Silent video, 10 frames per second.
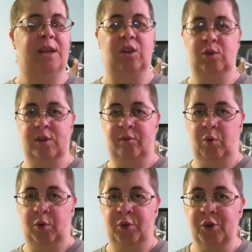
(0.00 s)
they closed at
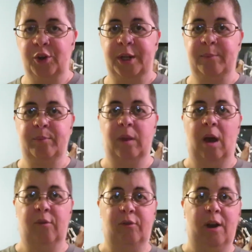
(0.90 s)
4:30
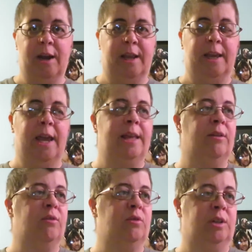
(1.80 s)
on Friday
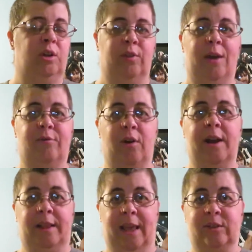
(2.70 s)
and you know that
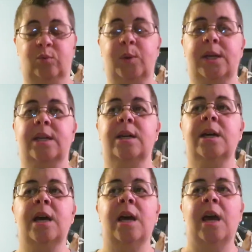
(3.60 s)
Friday last week
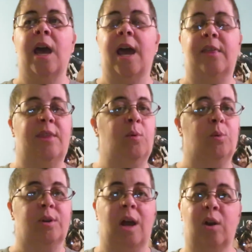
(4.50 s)
and they
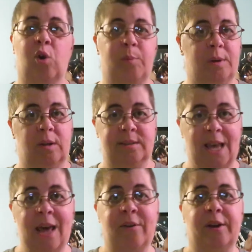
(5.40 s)
were not open on
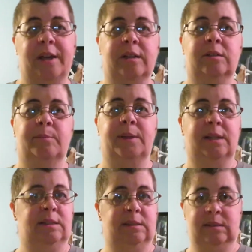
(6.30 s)
Saturday
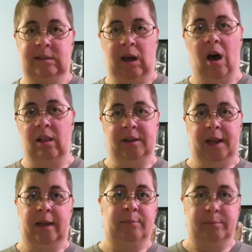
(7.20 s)
because the
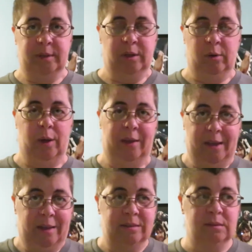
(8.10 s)
holiday, you know, I
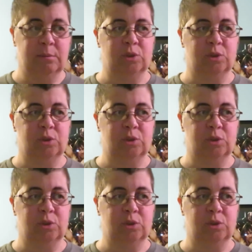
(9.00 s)
guess.